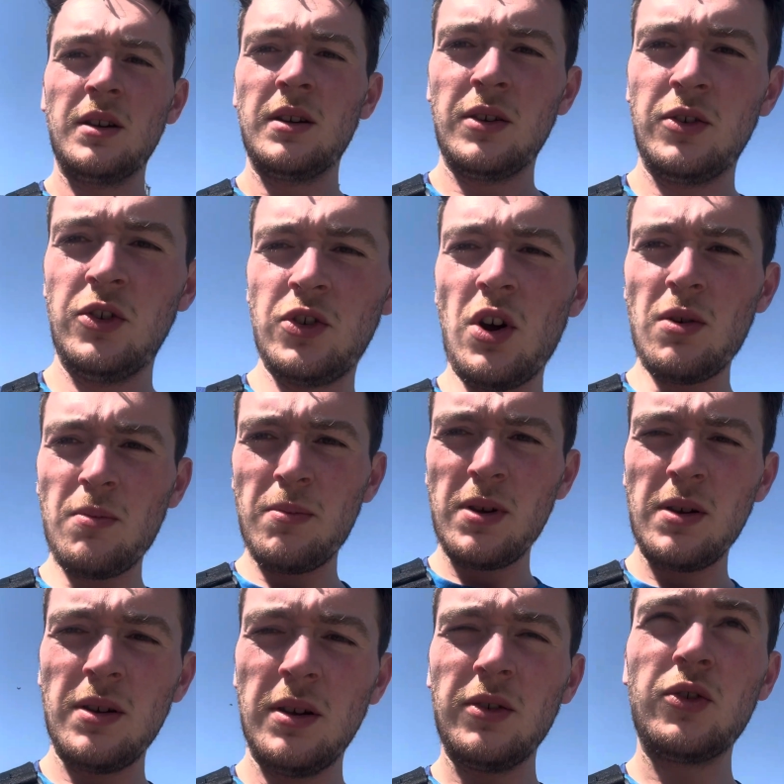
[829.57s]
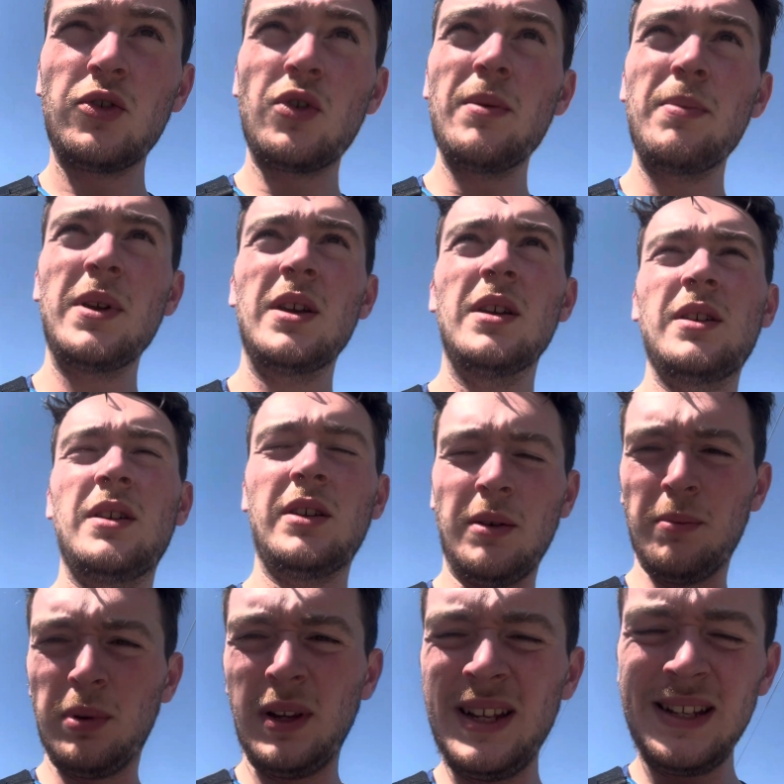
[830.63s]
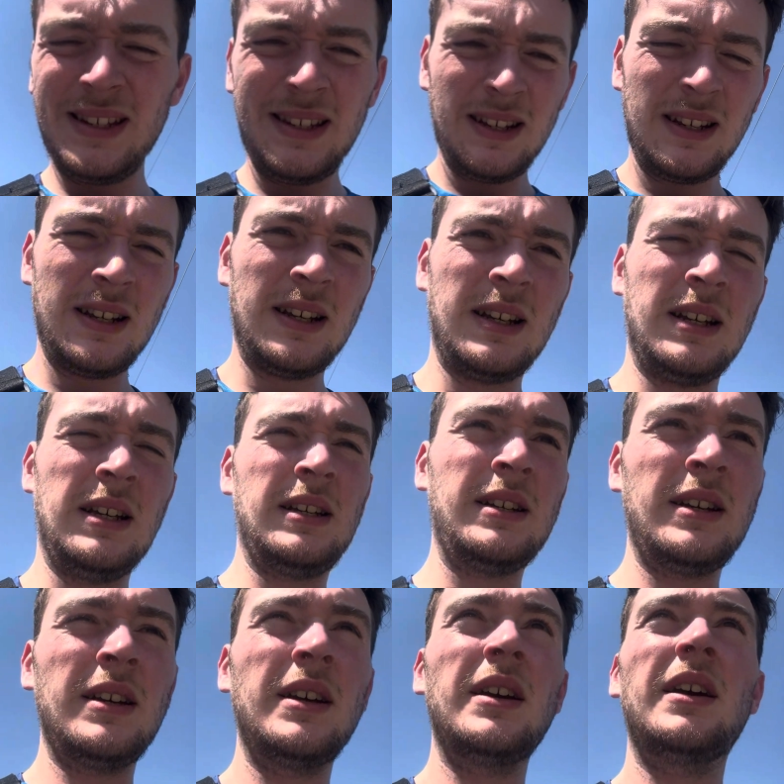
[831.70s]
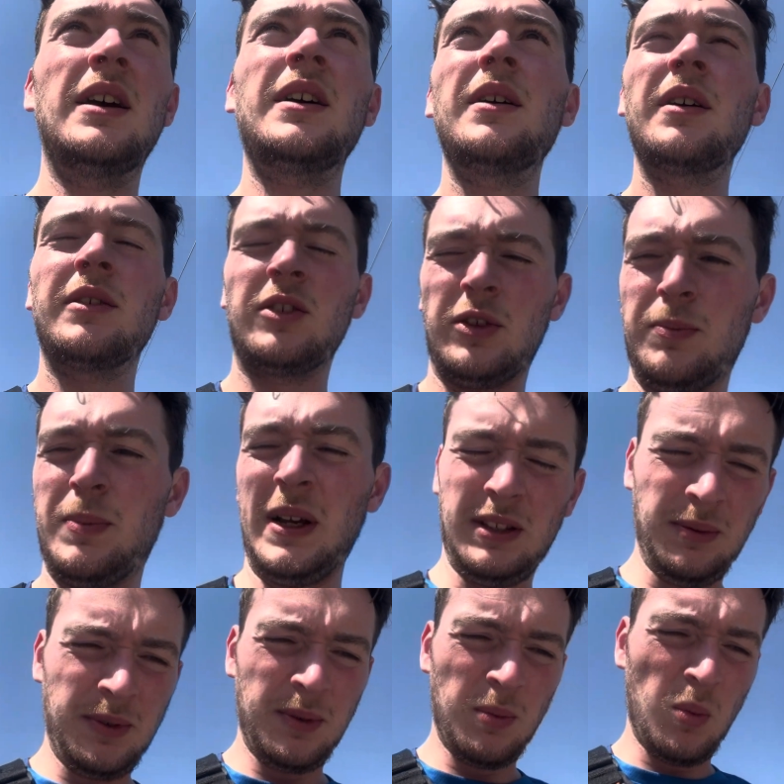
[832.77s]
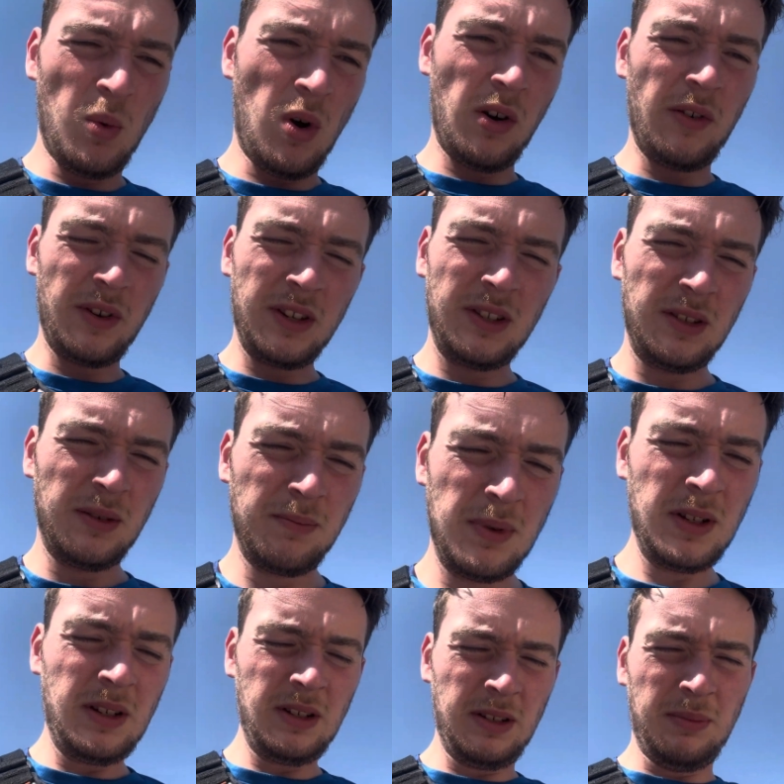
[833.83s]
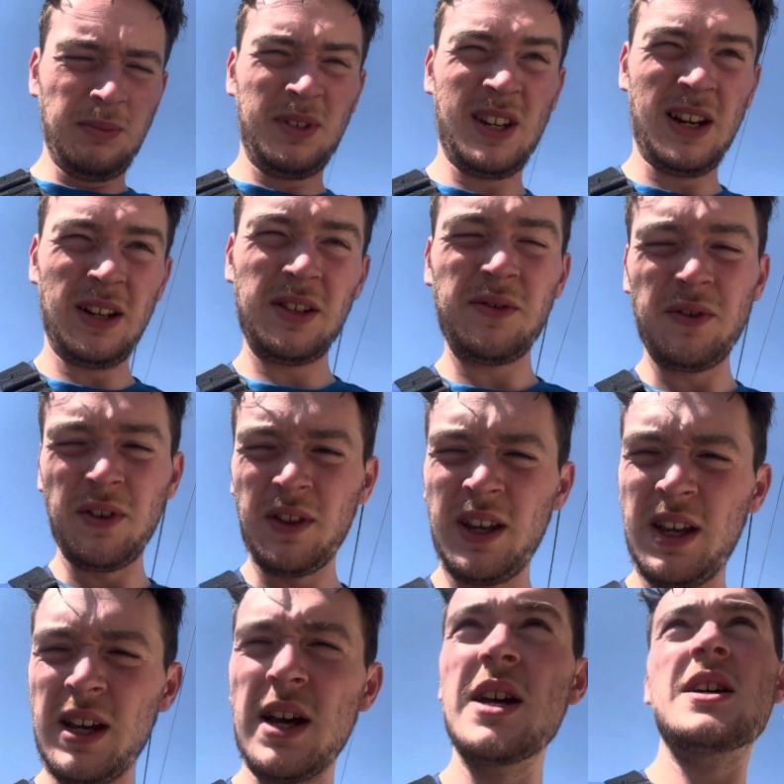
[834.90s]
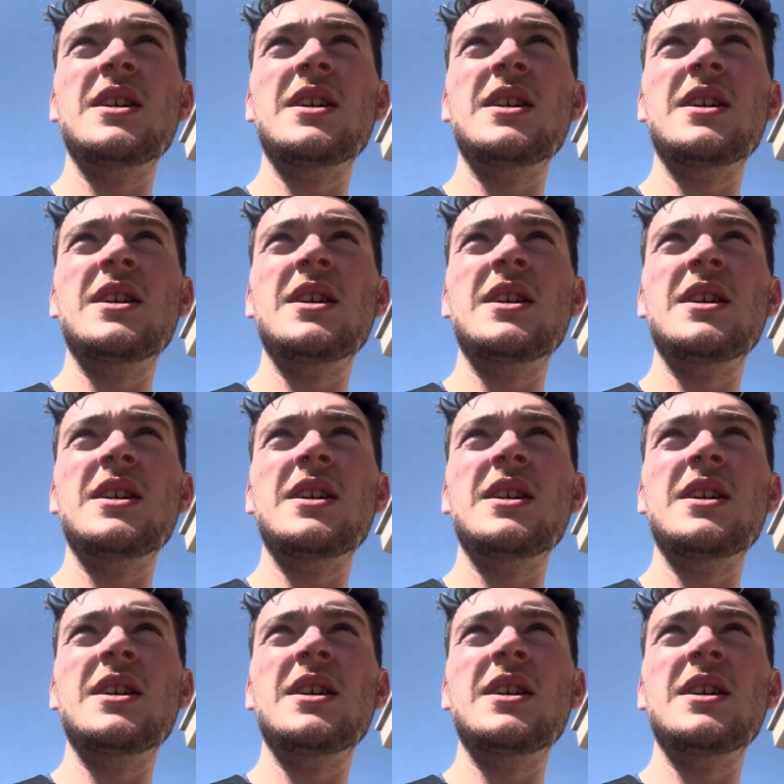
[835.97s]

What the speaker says: Shop trip complete. Just picked up some water and some snacks for the